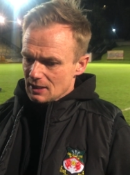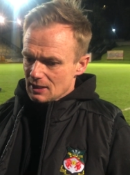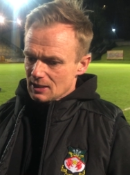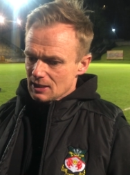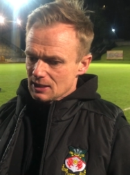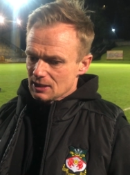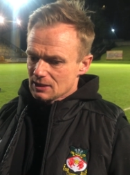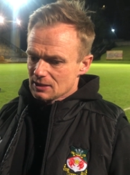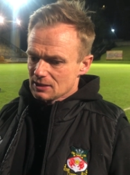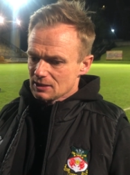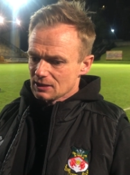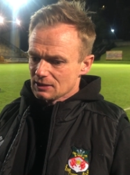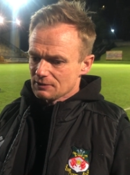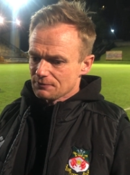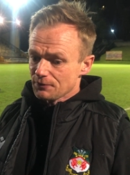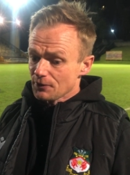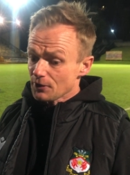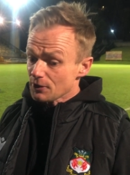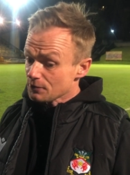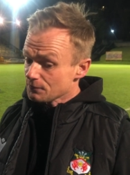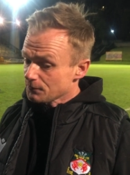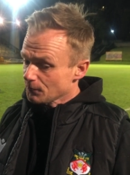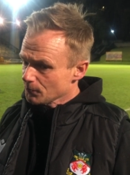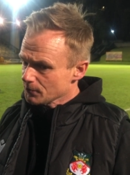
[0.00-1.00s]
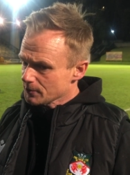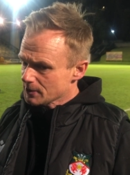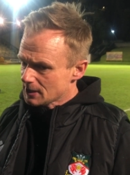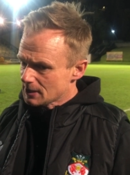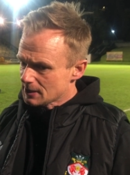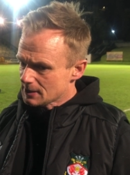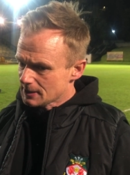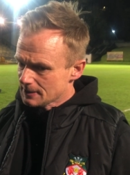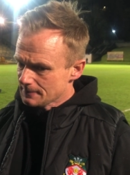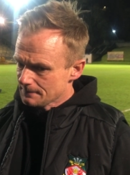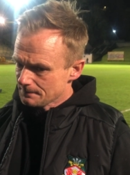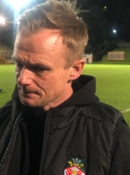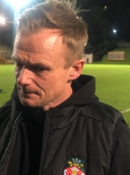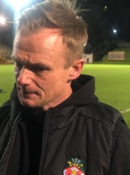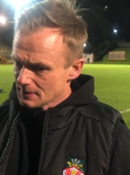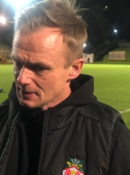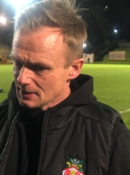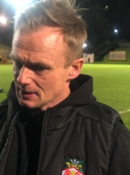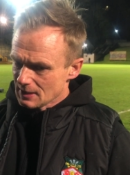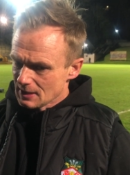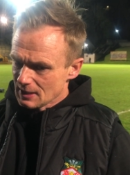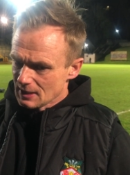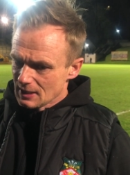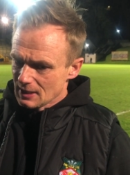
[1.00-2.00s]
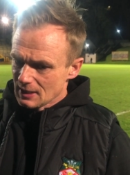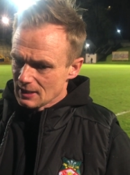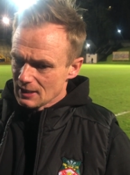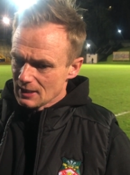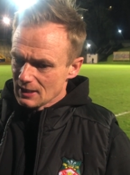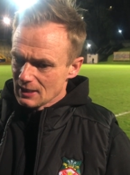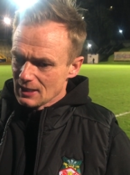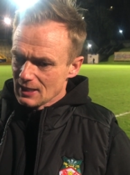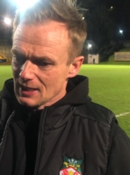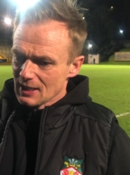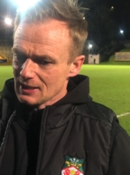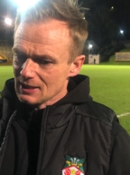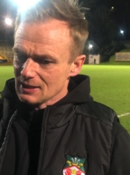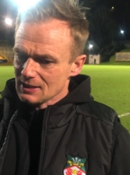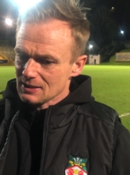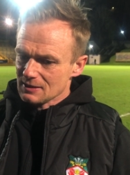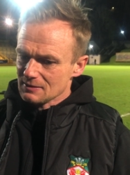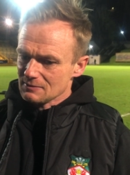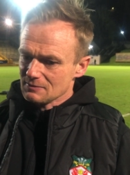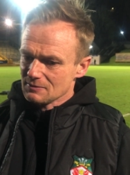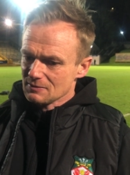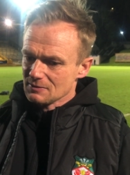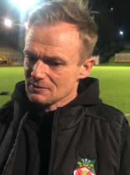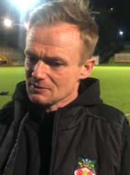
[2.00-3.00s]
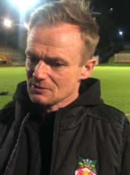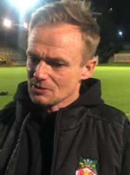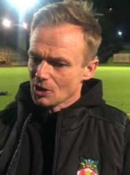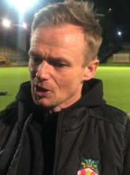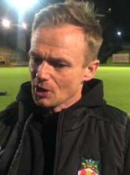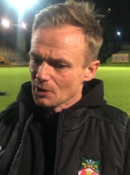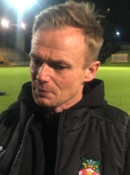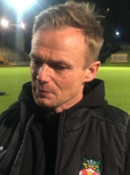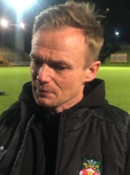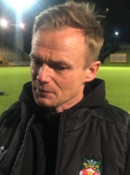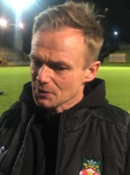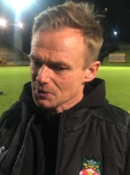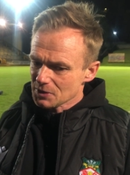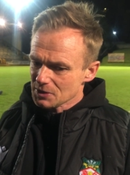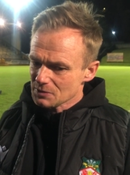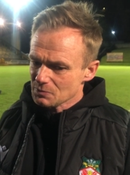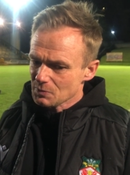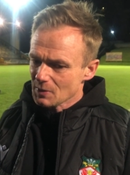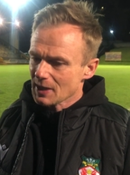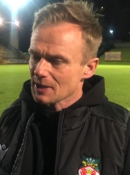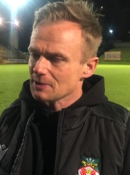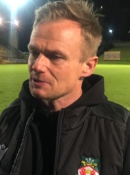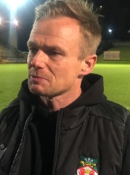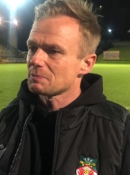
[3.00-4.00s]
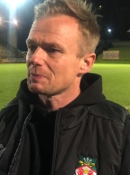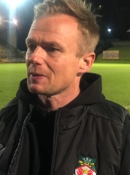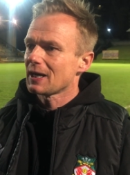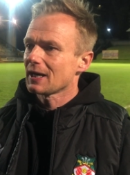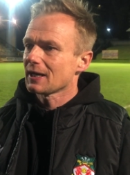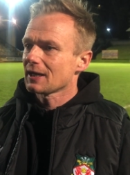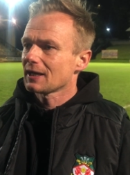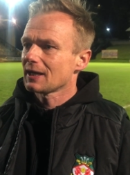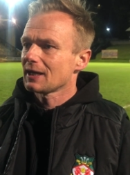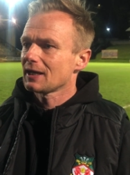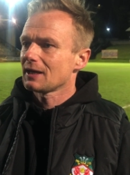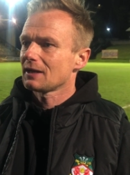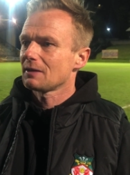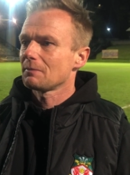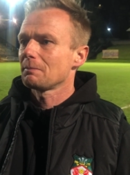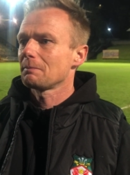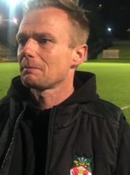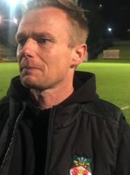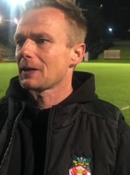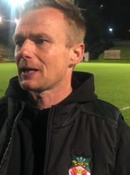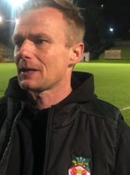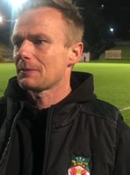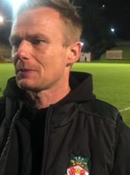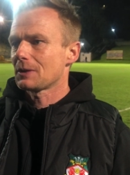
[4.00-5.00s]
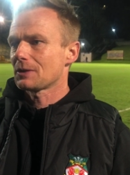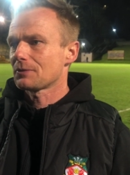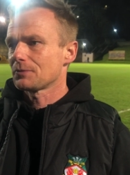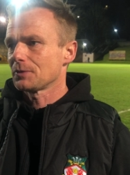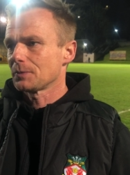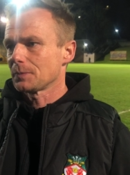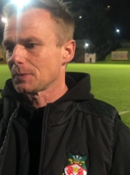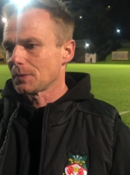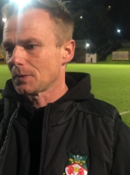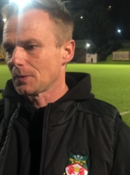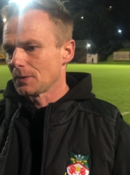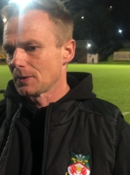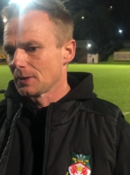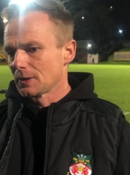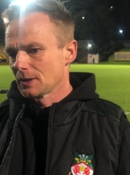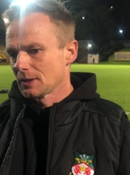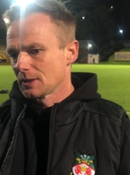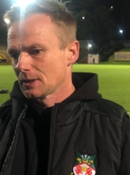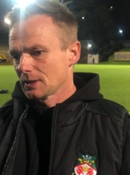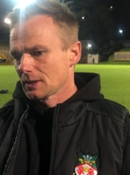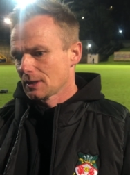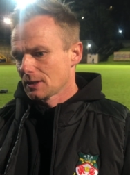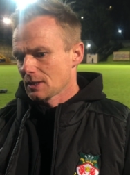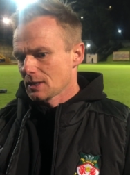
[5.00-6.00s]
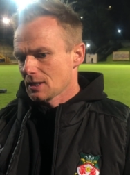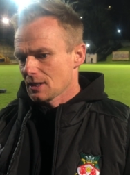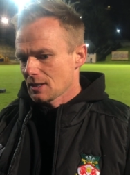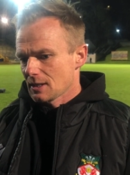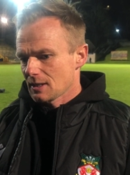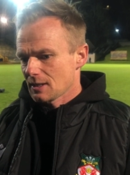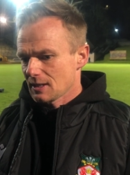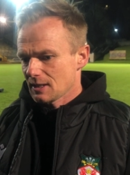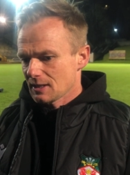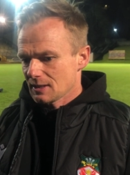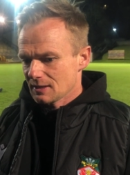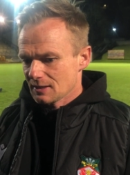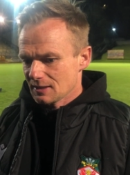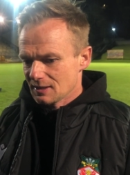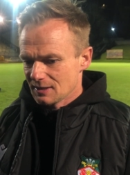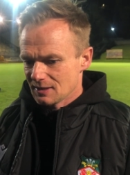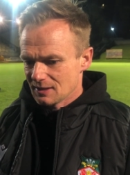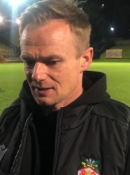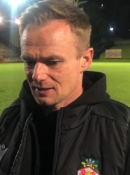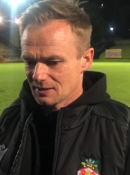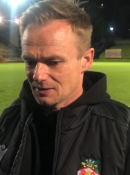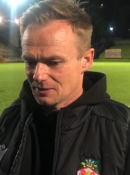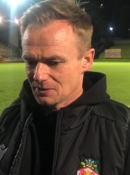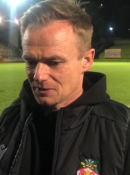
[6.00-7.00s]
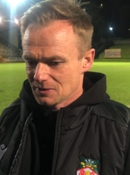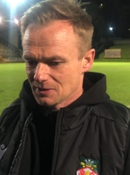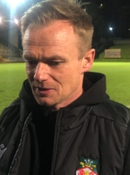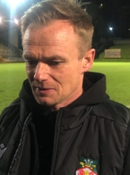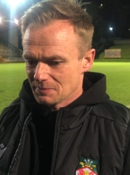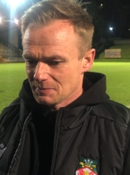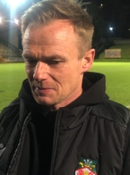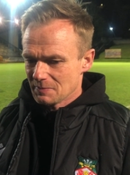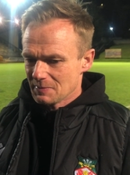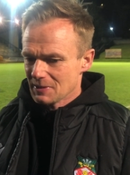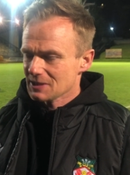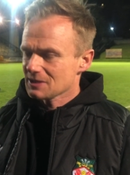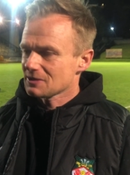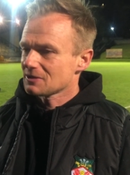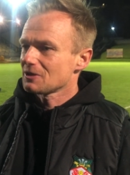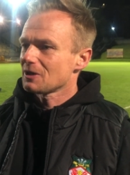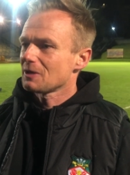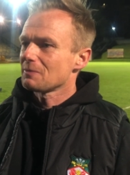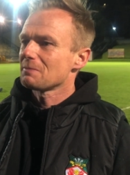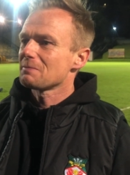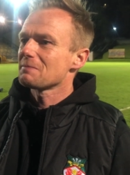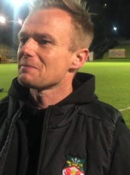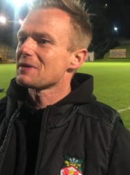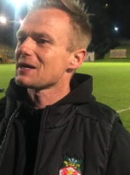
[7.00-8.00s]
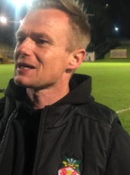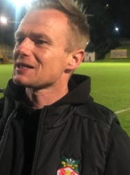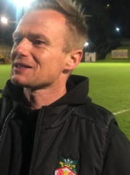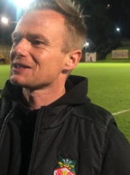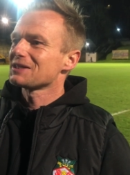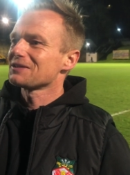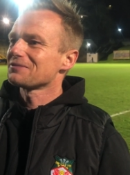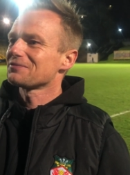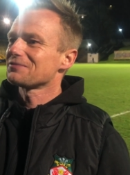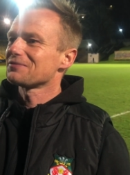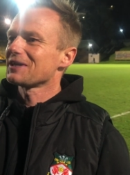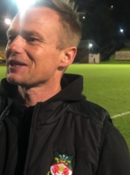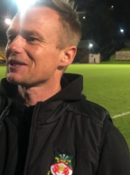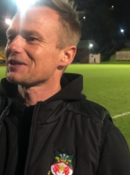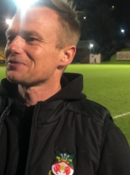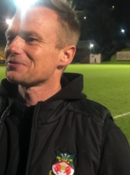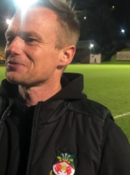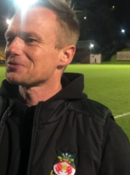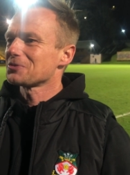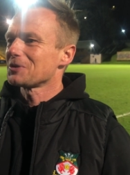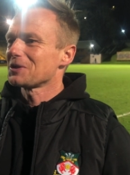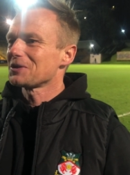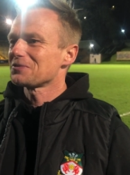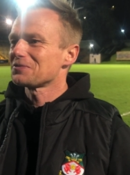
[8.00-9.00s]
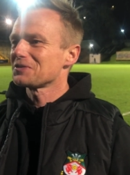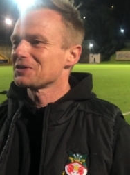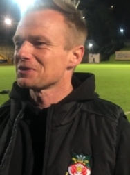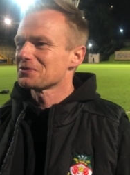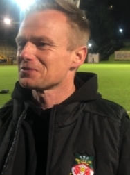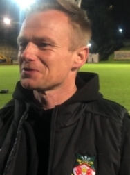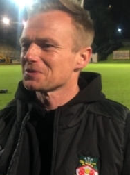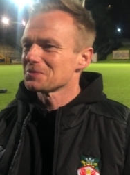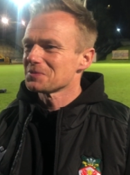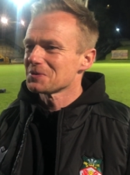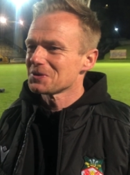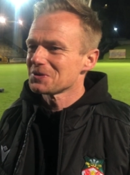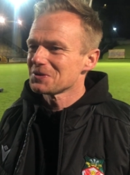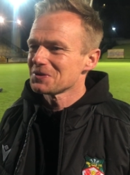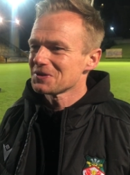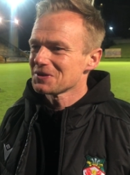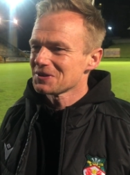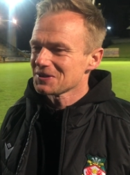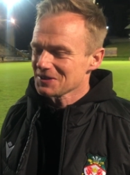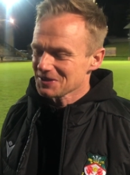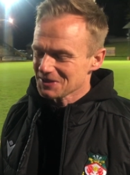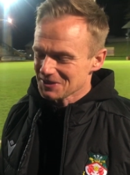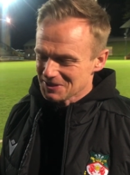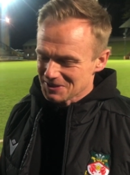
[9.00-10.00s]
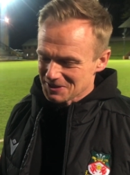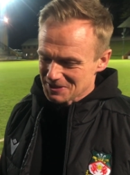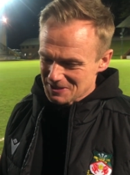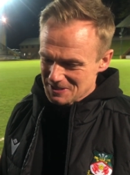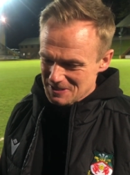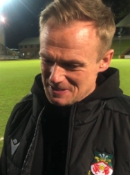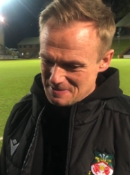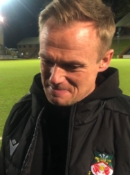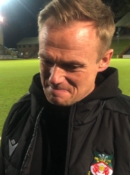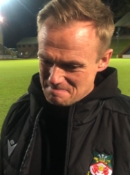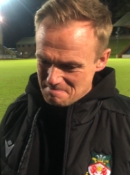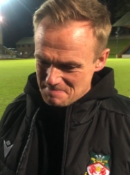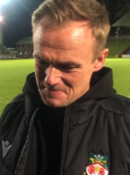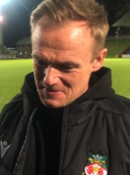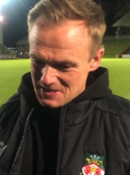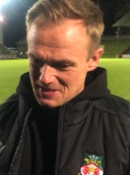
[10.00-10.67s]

it's his first full season. He he had his time with us. Went out to Bangor, played men's football. But then, look, I'm a mass, not massive fan of 23s football. Um,